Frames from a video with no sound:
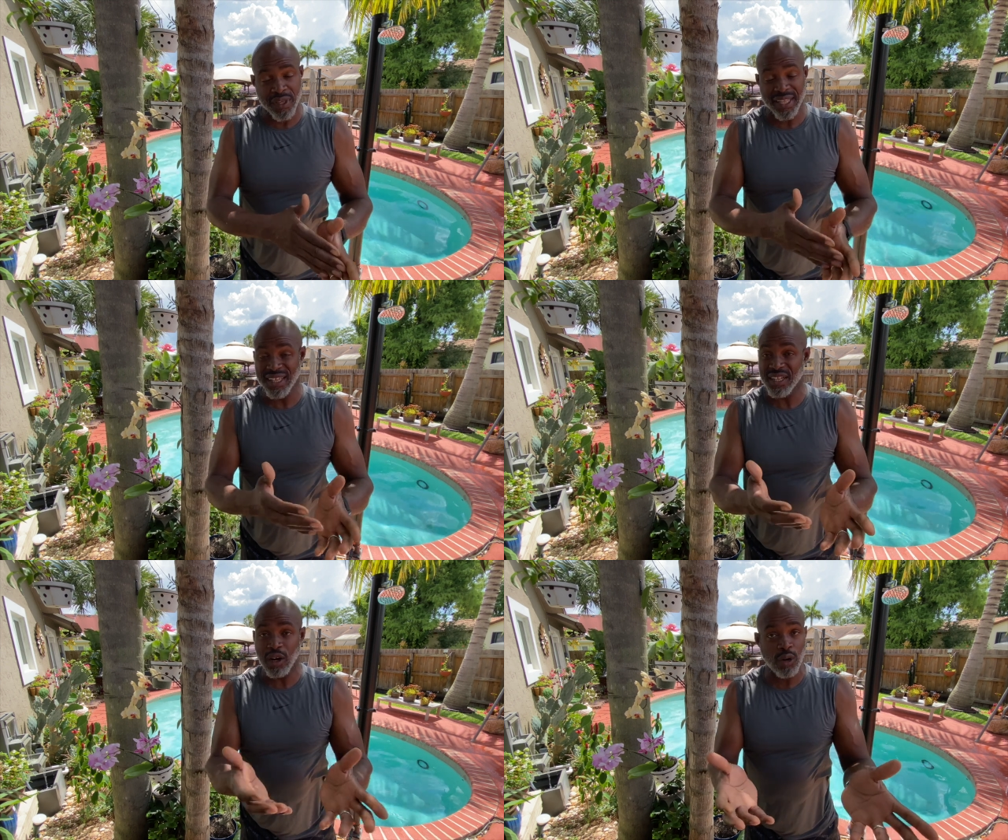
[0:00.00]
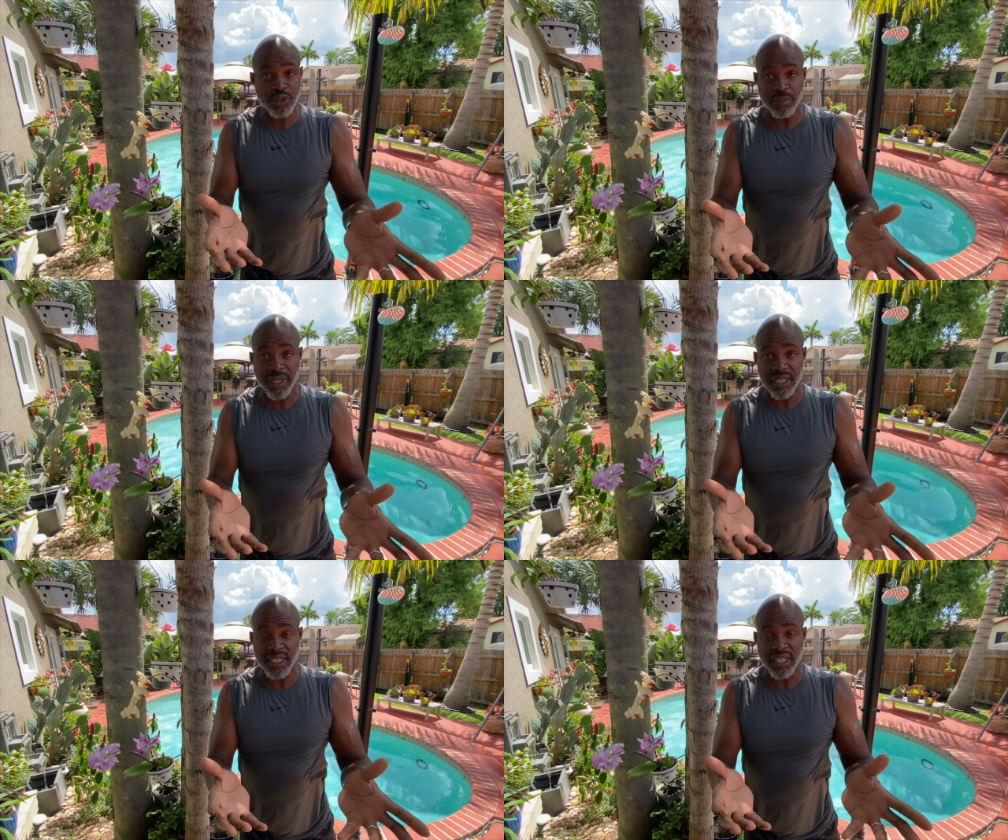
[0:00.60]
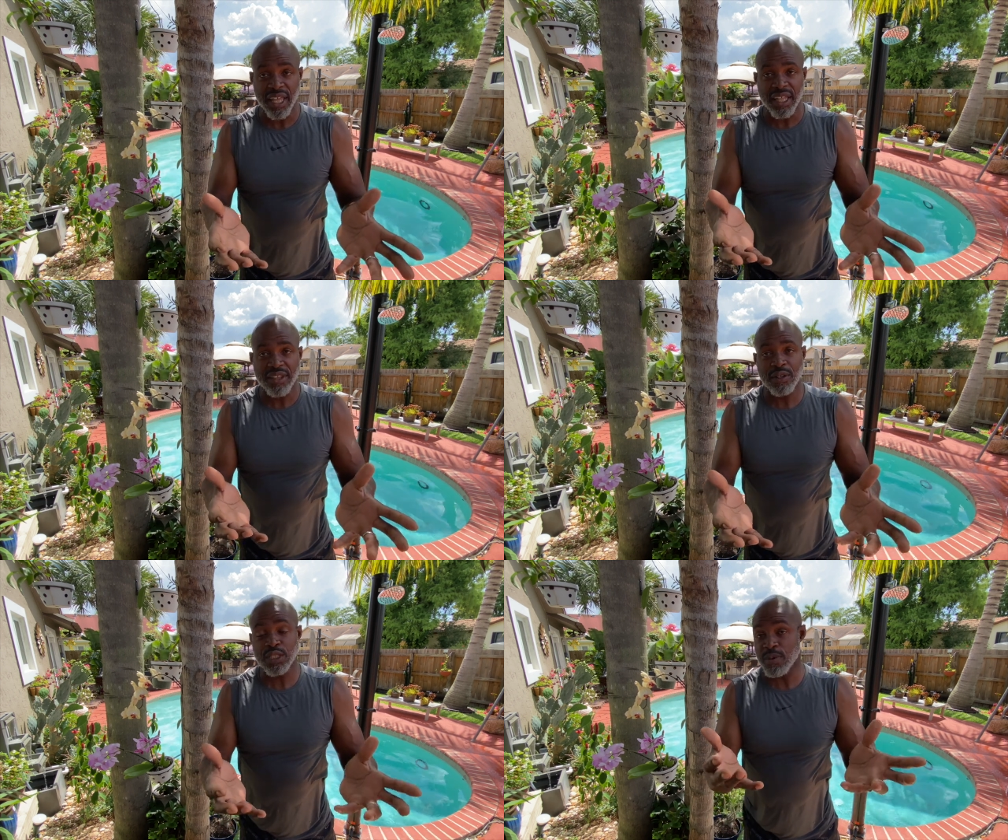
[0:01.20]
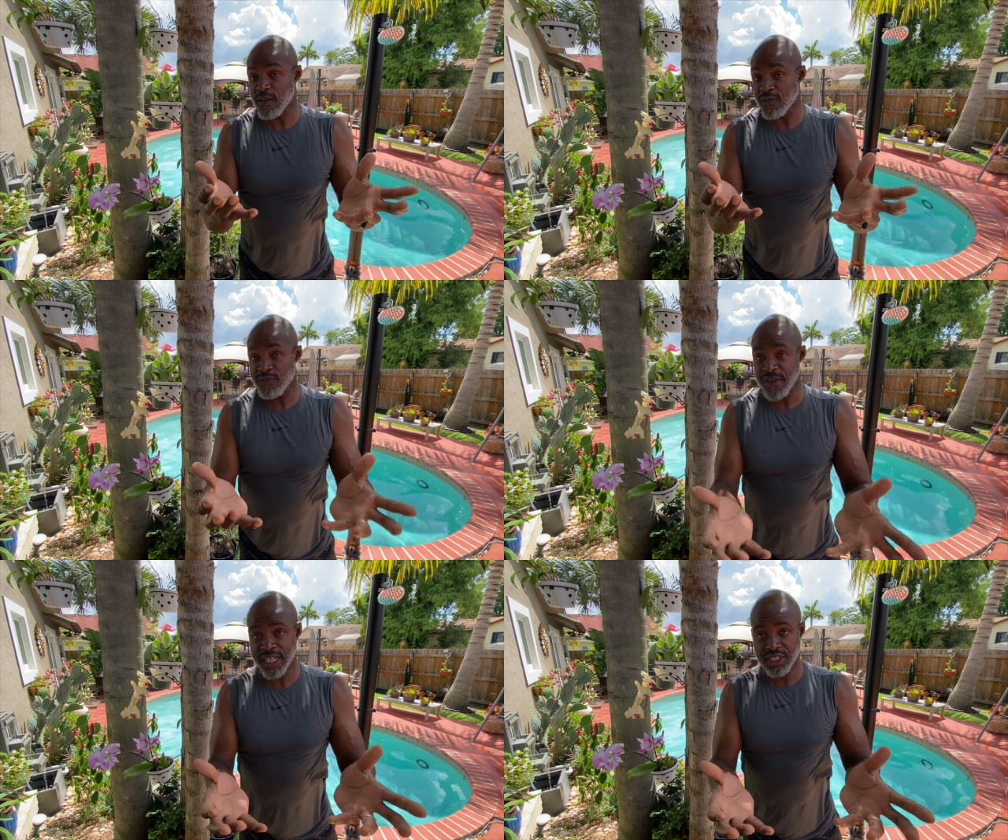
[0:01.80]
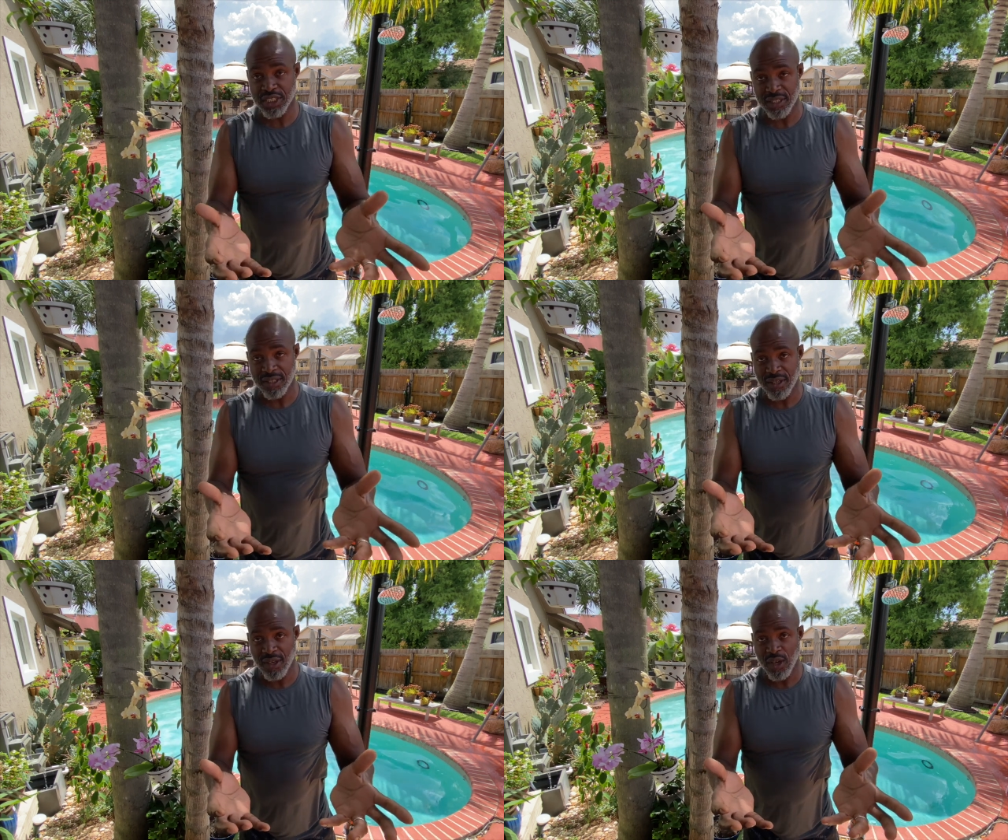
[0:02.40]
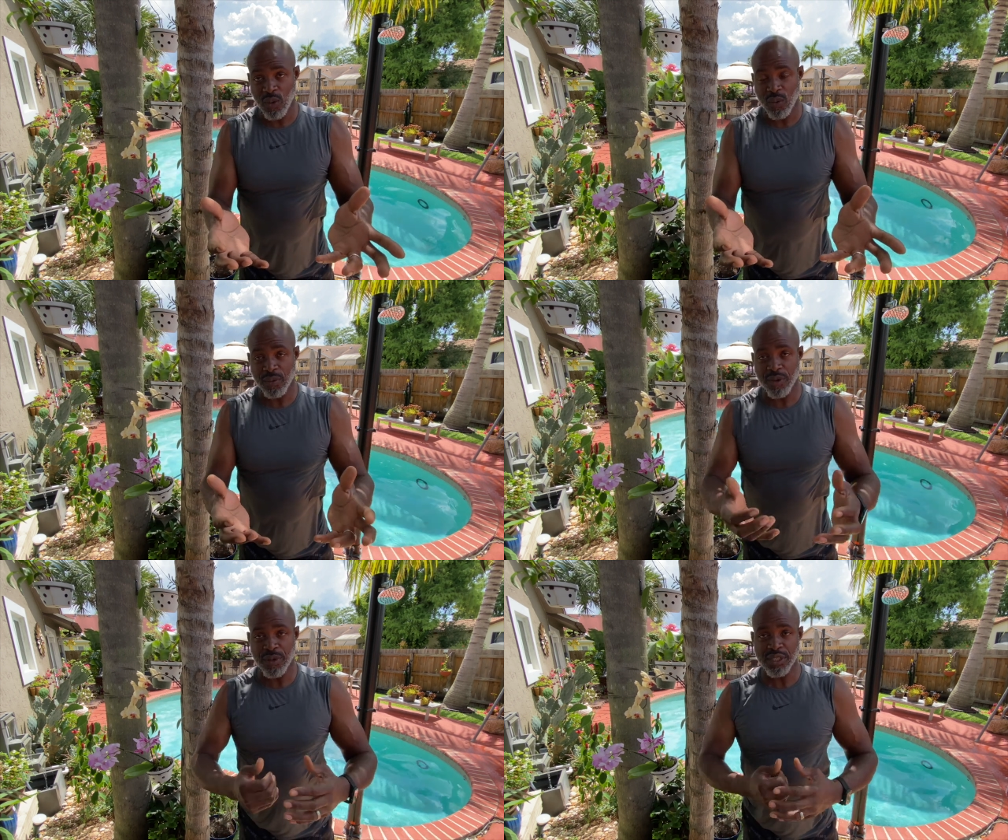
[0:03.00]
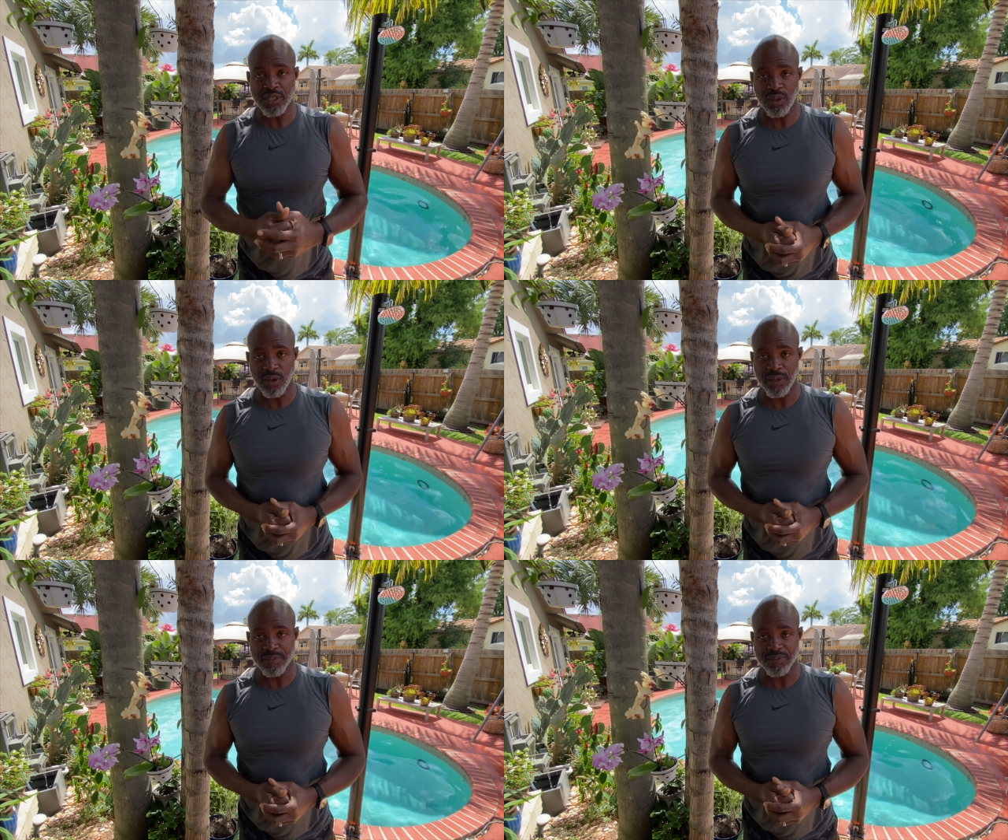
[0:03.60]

And then ultimately, there is perfection when we reach glory.